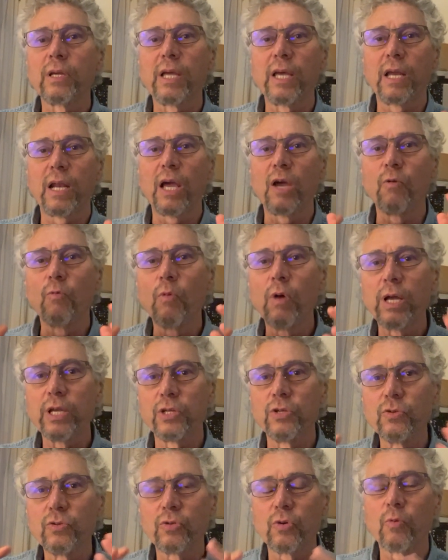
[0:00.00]
and I want
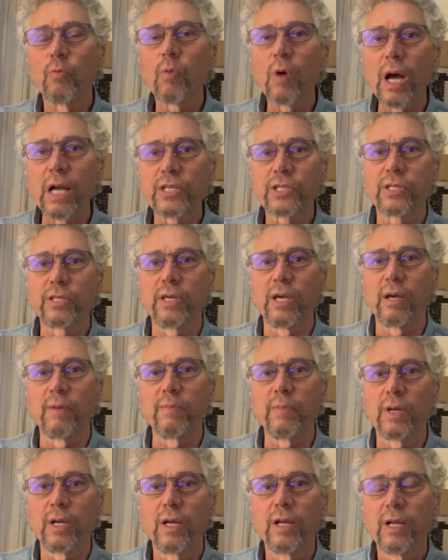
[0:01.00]
you to watch
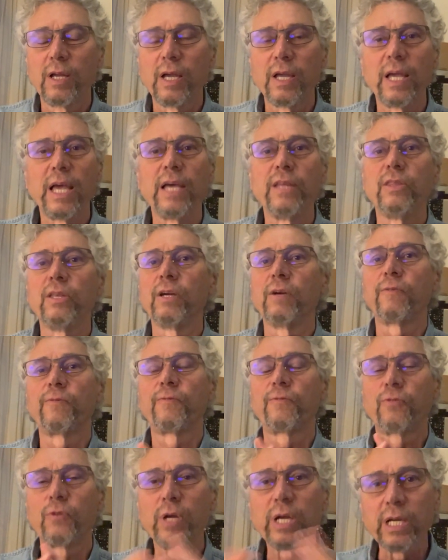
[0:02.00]
them, and they're
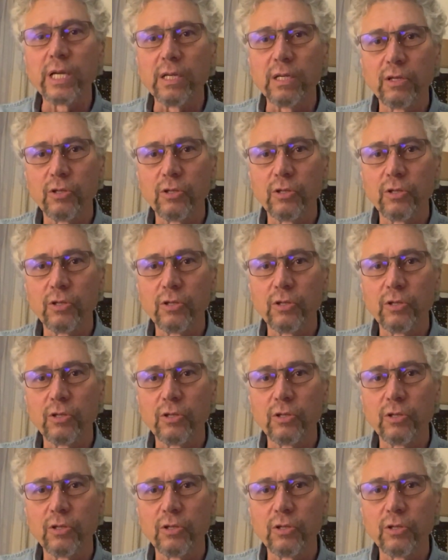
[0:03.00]
free.